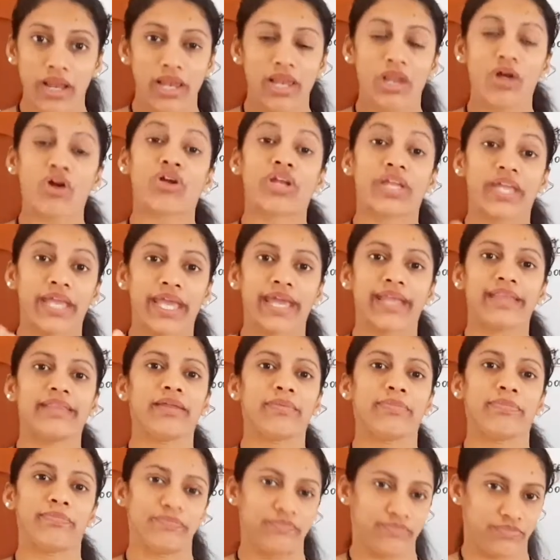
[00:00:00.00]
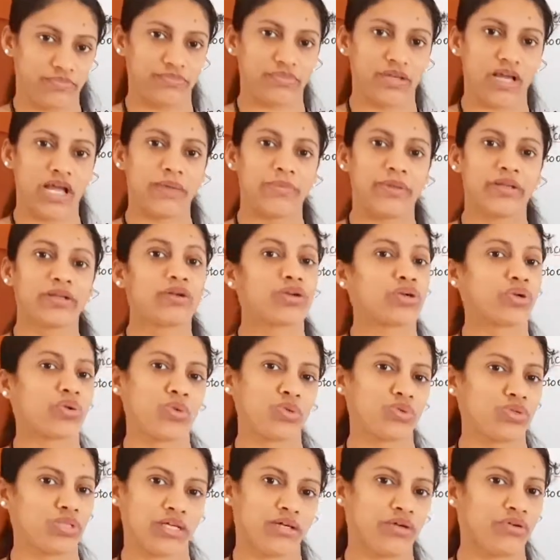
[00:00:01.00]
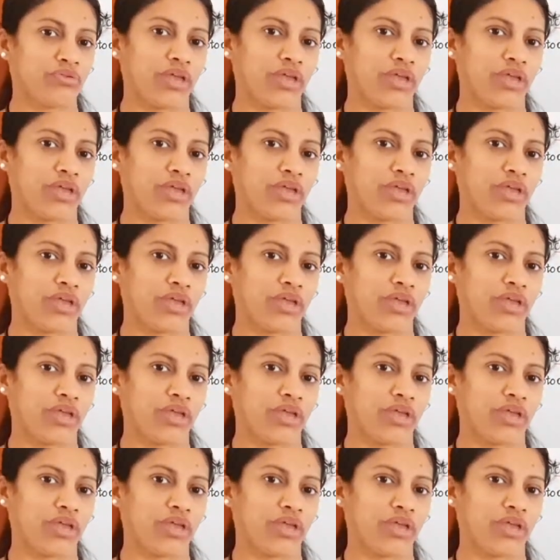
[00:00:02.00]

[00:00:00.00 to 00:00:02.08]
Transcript: locate the growth.